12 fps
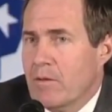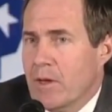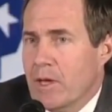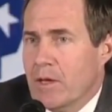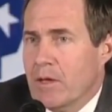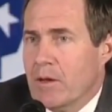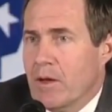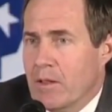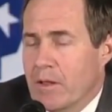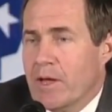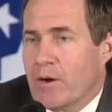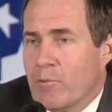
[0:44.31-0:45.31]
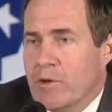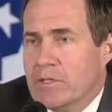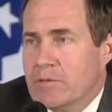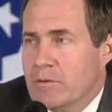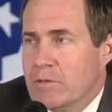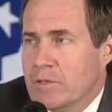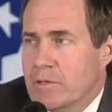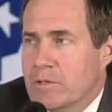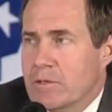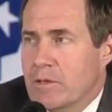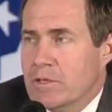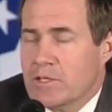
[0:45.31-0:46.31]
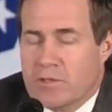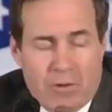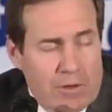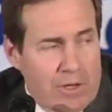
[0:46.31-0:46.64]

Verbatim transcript: and a lot of resources, a strong